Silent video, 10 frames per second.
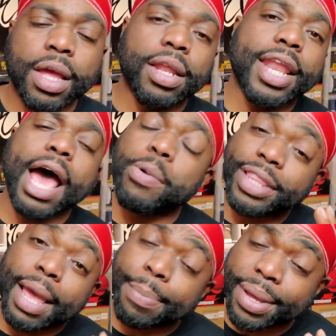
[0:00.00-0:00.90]
Now, with
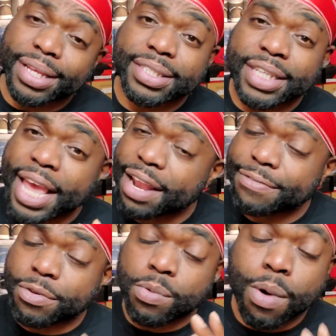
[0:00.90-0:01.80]
that being said,
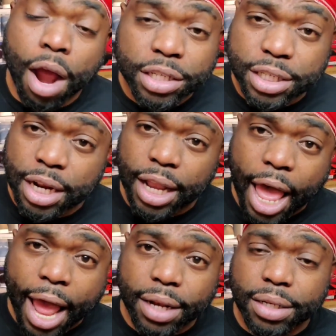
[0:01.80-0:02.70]
if you're washing a
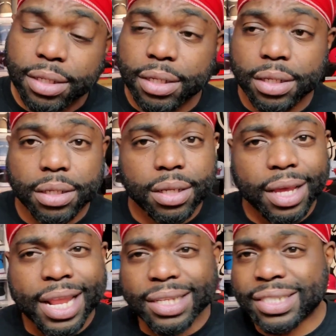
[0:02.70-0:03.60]
lot
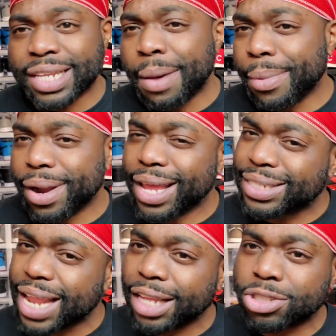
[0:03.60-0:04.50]
in the summer,
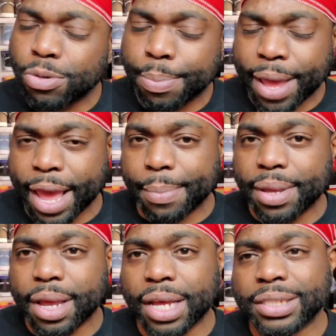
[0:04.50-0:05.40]
it's not too bad
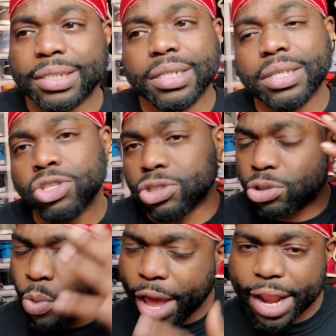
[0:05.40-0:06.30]
because you're
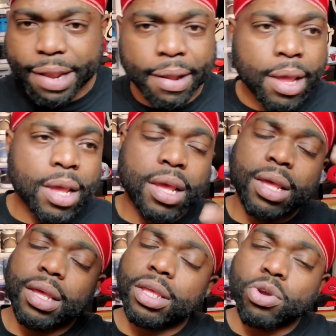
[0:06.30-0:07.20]
sweating,
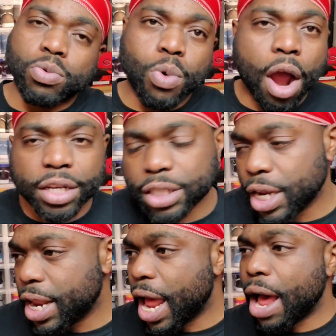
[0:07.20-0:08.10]
you washing
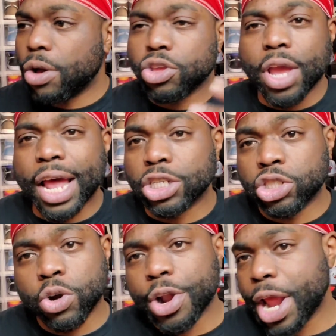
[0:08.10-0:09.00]
it out, you got a
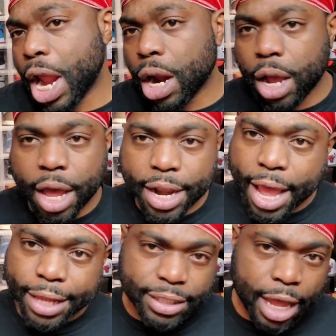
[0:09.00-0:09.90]
shorter haircut
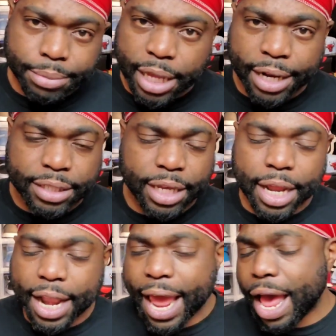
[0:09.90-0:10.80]
9 times out of
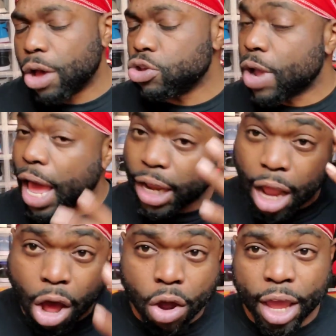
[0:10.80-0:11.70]
10. Now you got
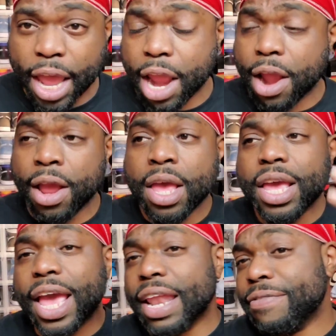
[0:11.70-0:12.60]
long hair,
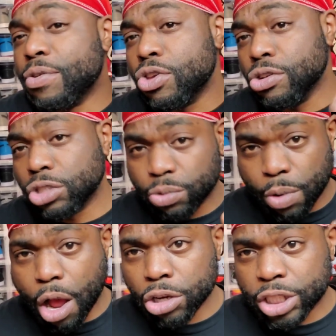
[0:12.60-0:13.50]
and if you use the
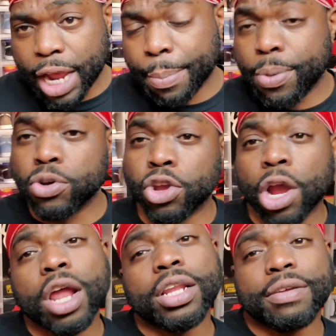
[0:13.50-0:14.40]
wrong shampoo, you're
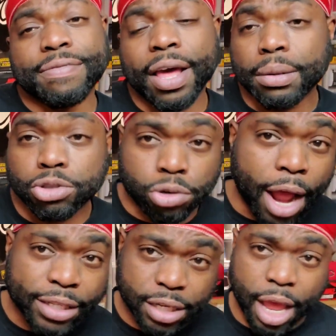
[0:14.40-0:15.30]
gonna develop
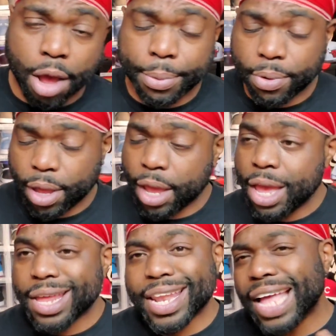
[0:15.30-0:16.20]
dry scalp,
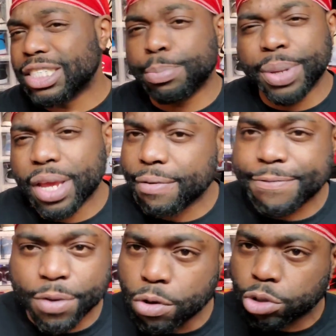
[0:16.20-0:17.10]
okay? Not to be
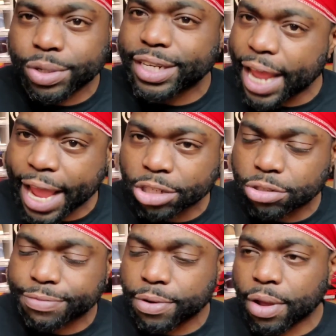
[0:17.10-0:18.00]
confused with
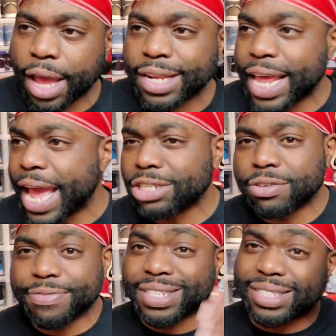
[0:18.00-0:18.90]
dandruff, okay?
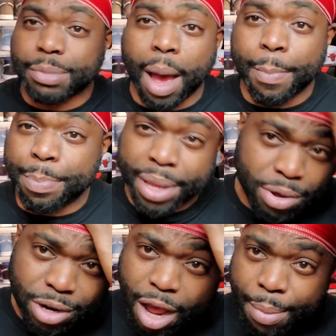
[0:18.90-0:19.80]
Dandruff is a
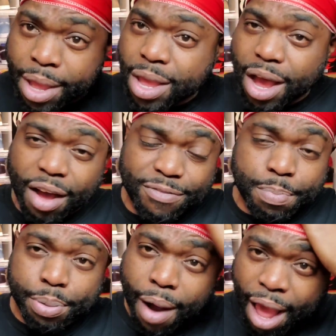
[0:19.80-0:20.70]
buildup of
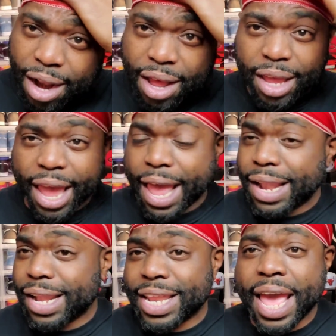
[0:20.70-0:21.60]
product
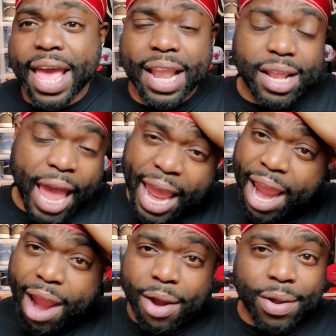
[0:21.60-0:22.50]
and dead hair